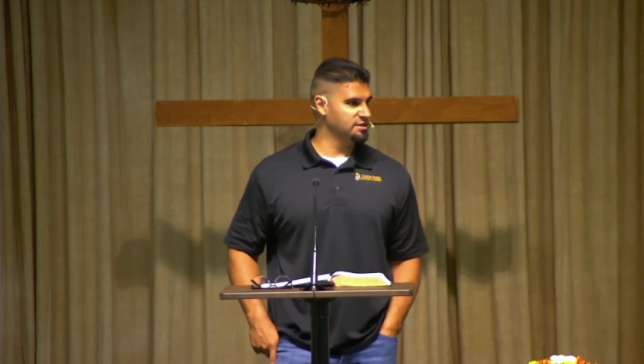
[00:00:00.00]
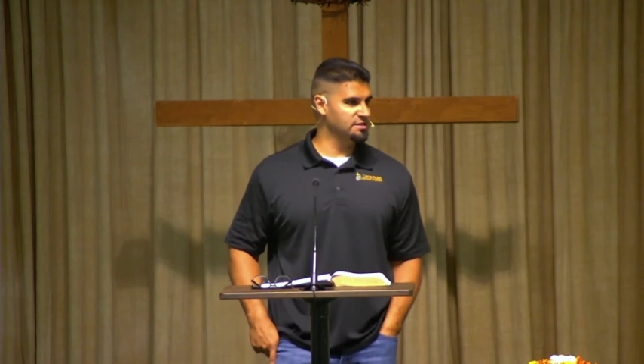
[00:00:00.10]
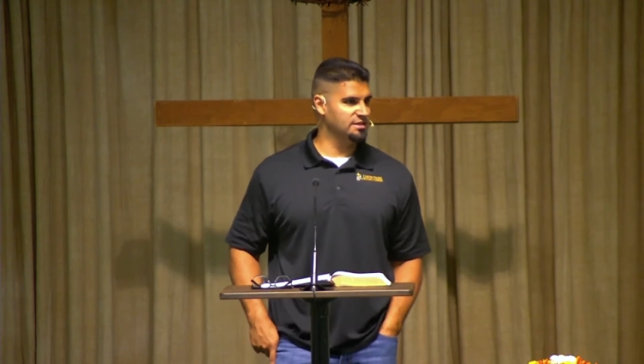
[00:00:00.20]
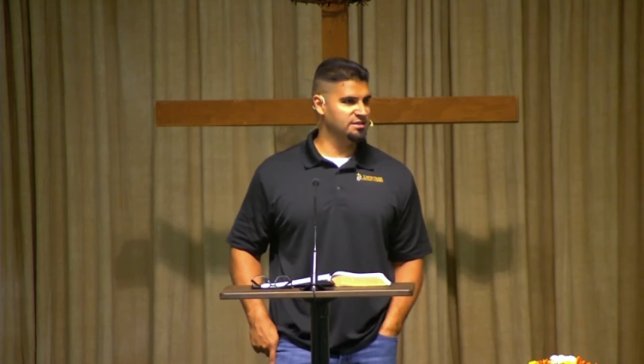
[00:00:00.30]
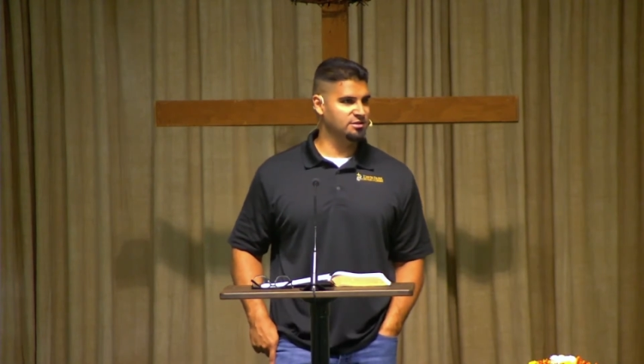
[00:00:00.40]

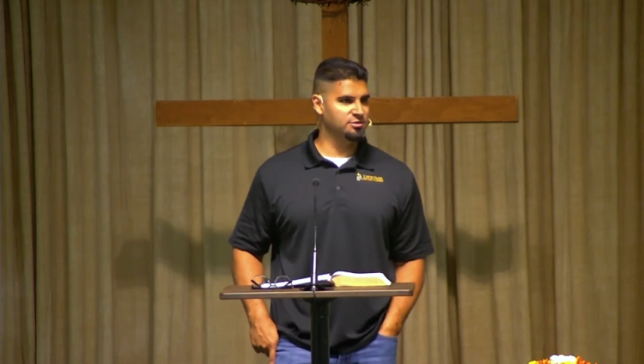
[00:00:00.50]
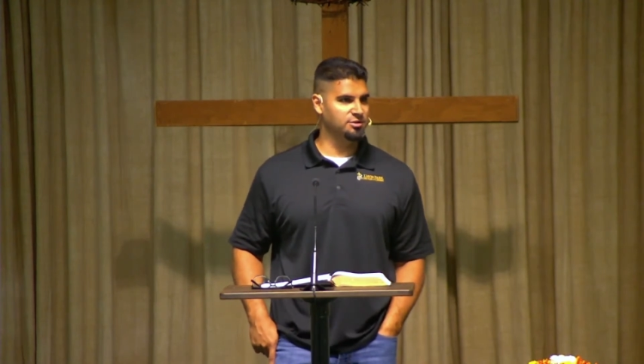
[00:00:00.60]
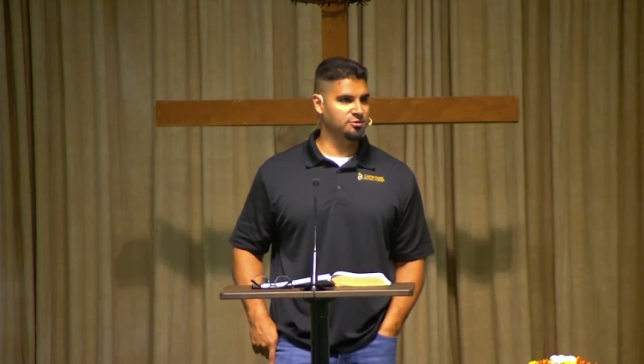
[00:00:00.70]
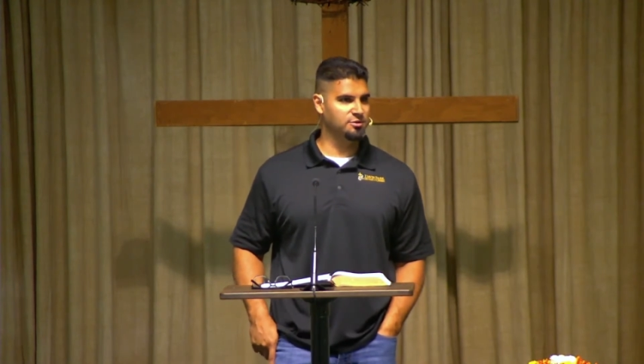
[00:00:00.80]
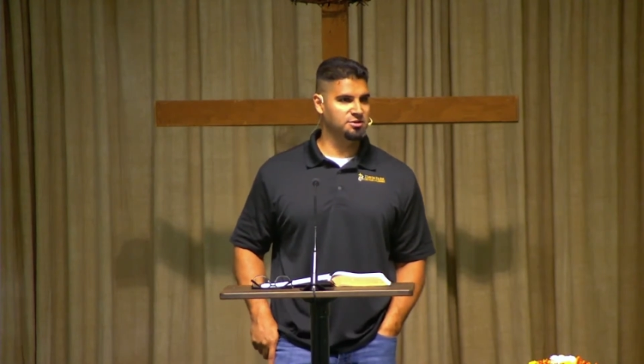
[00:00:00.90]
Let us know
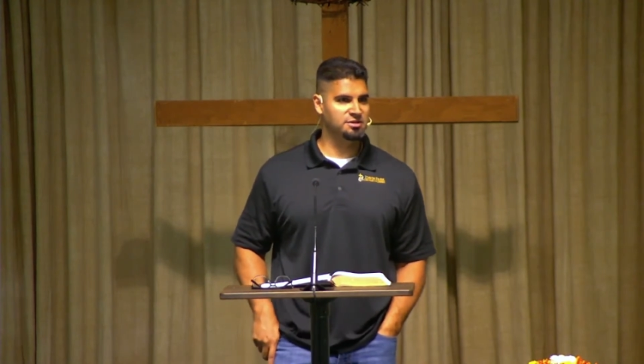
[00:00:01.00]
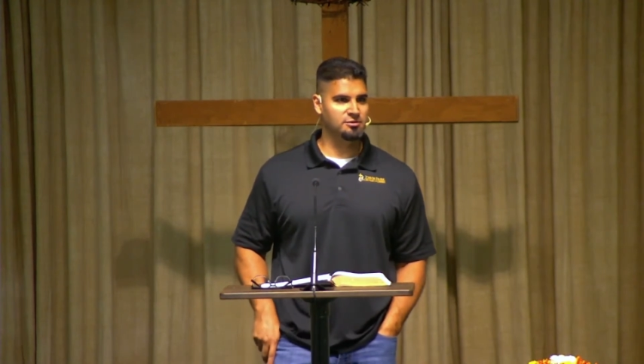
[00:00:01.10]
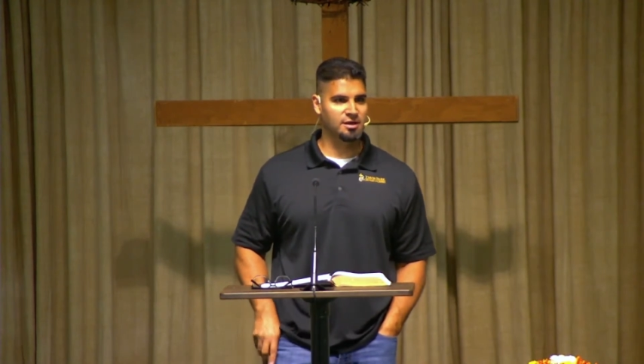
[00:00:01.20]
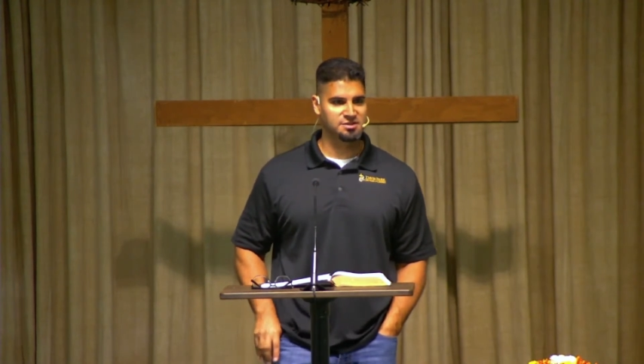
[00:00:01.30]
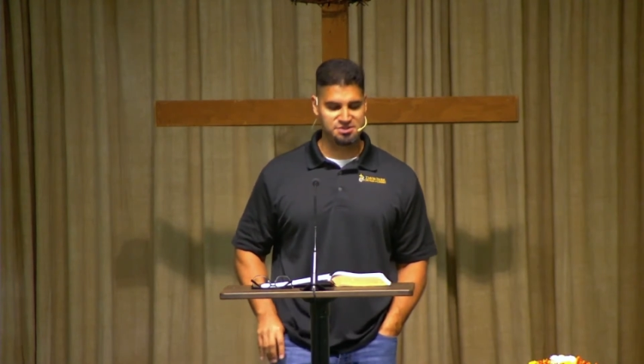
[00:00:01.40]
you and you get to know
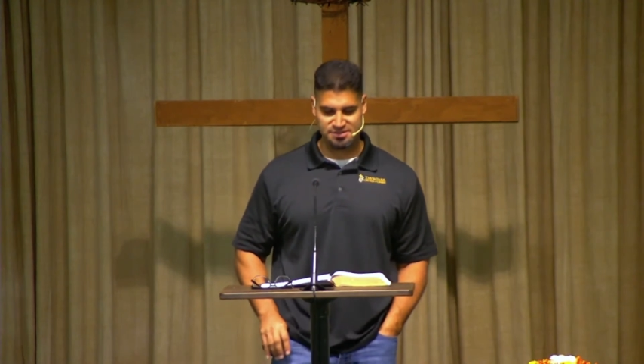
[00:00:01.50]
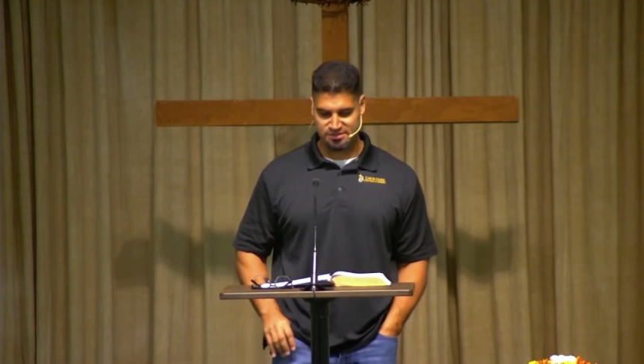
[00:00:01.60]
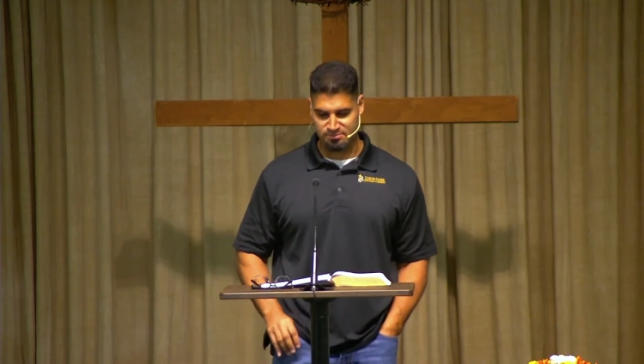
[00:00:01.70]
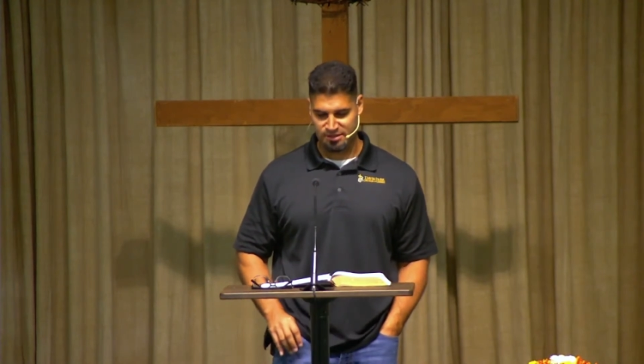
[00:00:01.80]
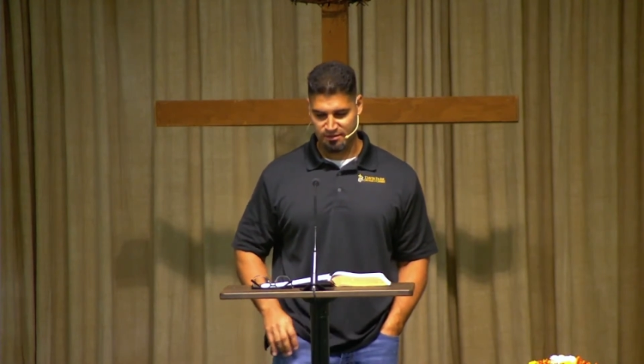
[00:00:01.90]
us just a
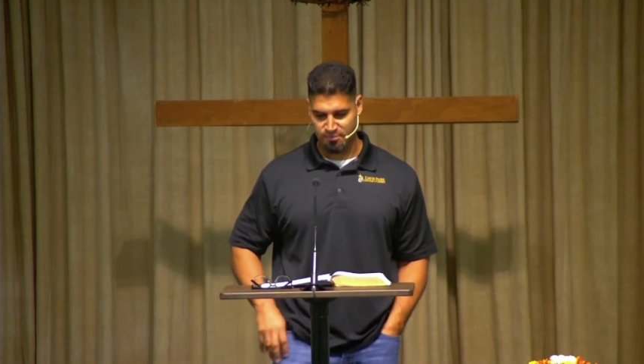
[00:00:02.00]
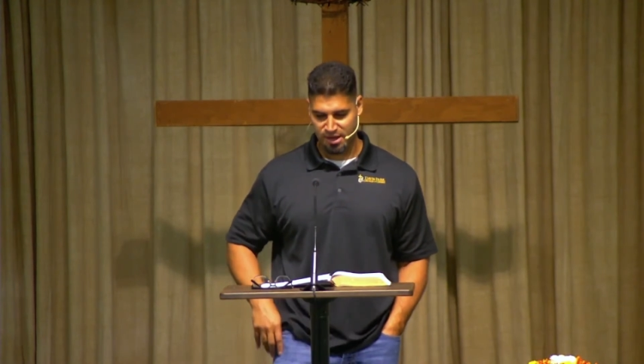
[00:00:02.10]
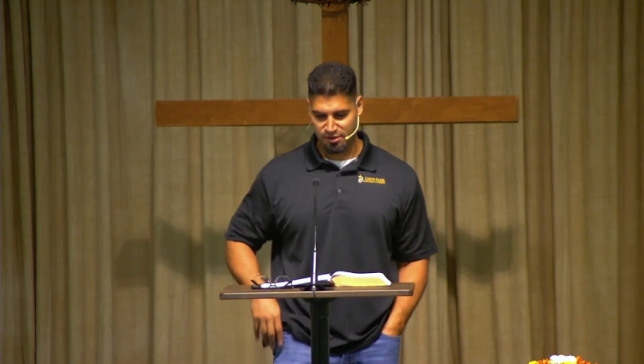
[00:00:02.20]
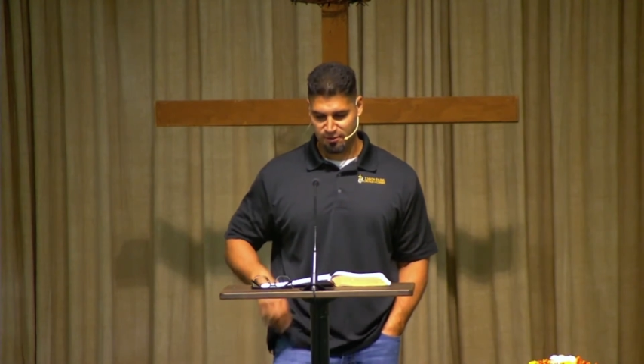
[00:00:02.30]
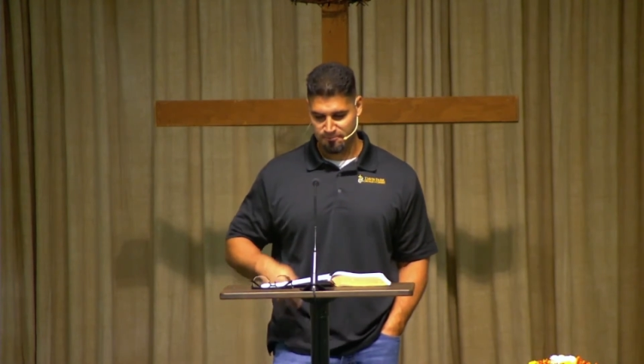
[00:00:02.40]
bit
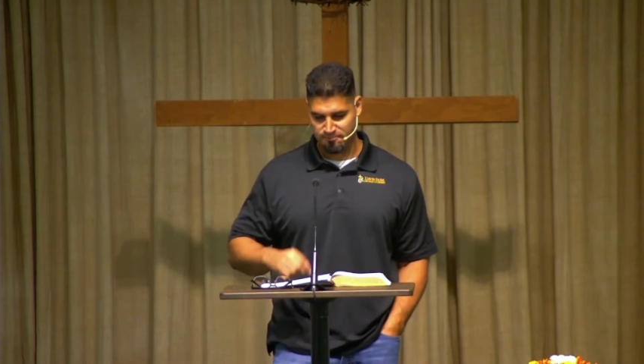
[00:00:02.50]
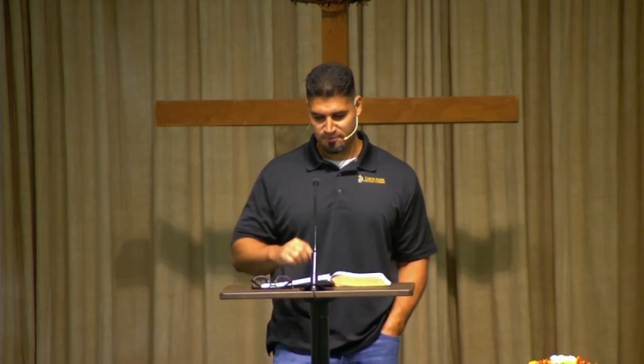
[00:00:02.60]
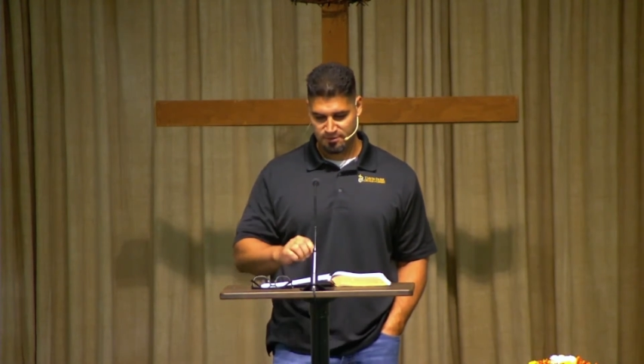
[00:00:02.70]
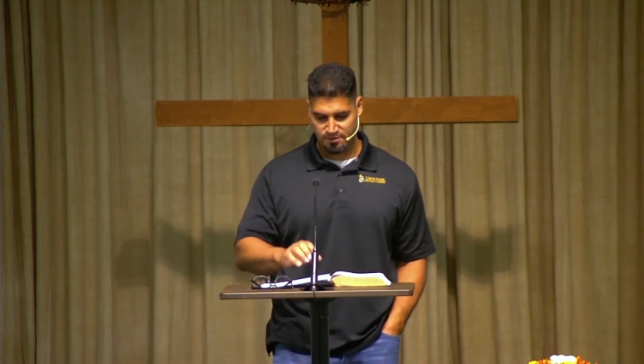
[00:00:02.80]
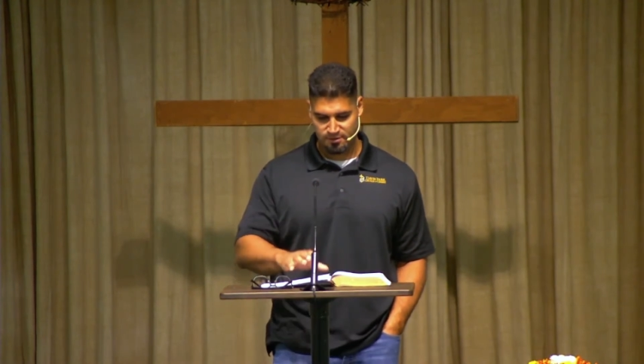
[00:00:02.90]
better.
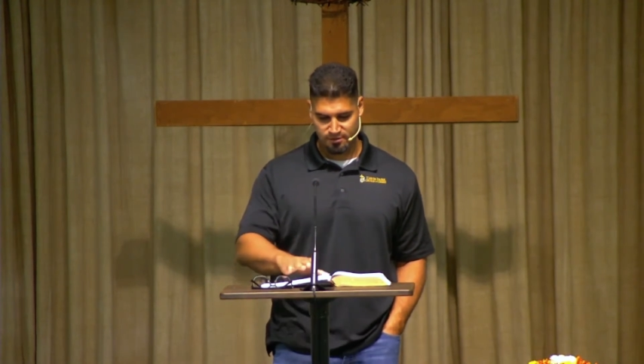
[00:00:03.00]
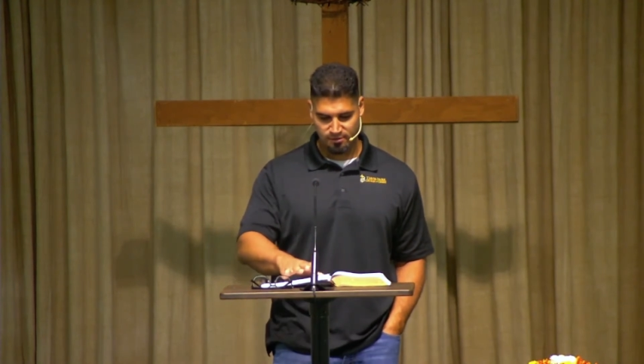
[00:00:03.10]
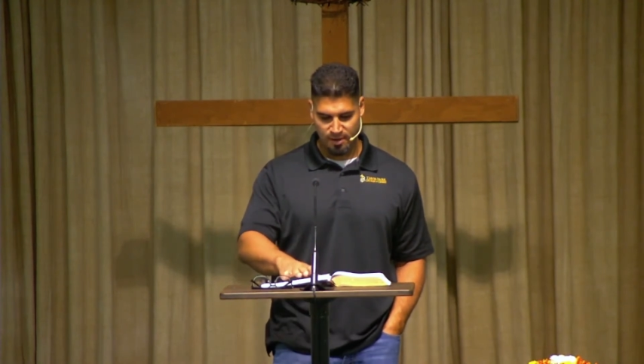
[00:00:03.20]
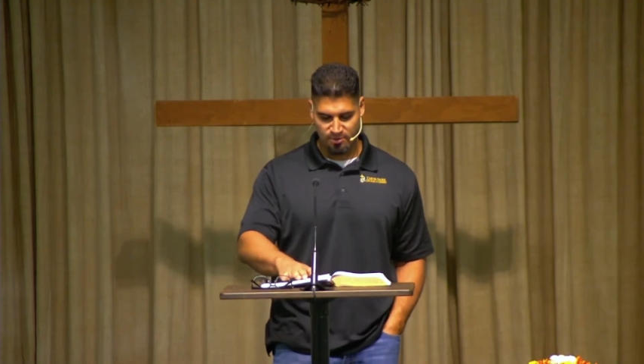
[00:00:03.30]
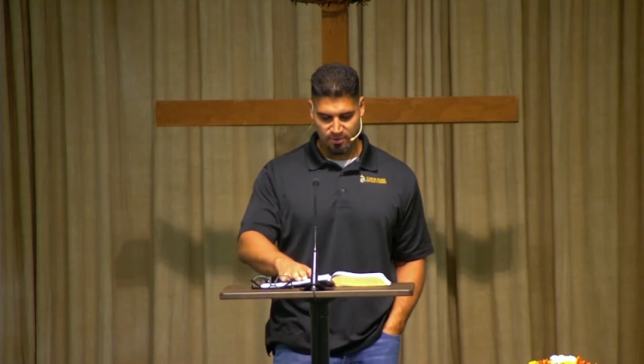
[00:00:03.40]

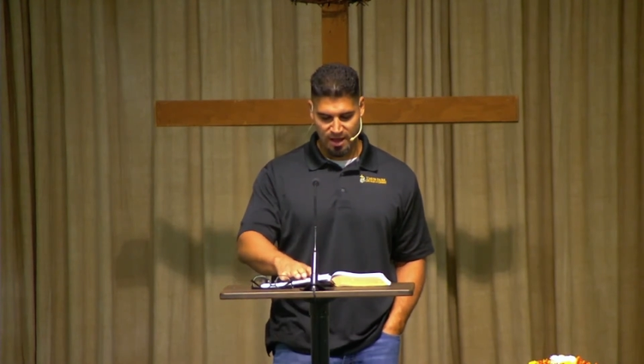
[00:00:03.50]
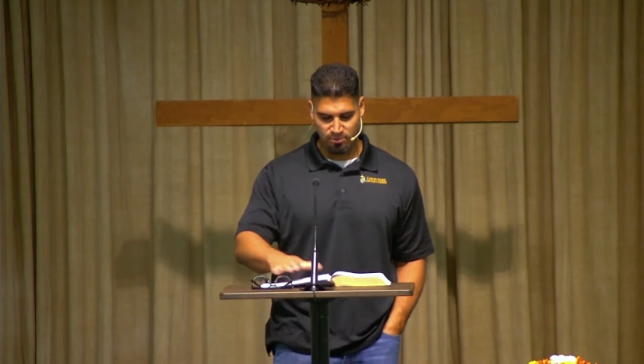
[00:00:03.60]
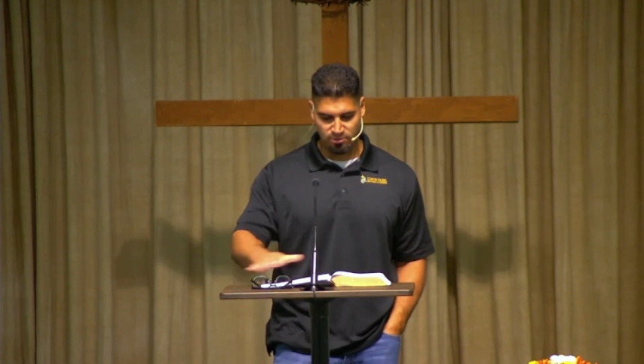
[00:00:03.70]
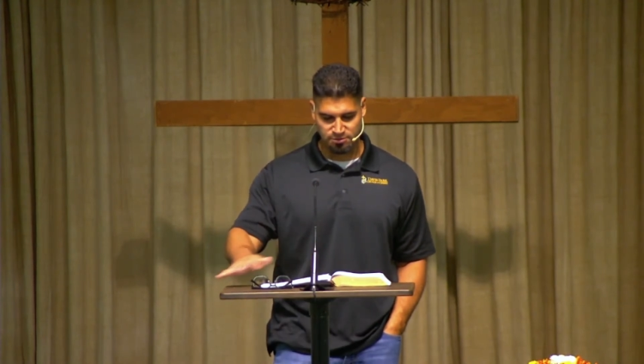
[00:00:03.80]
Grab your Bible.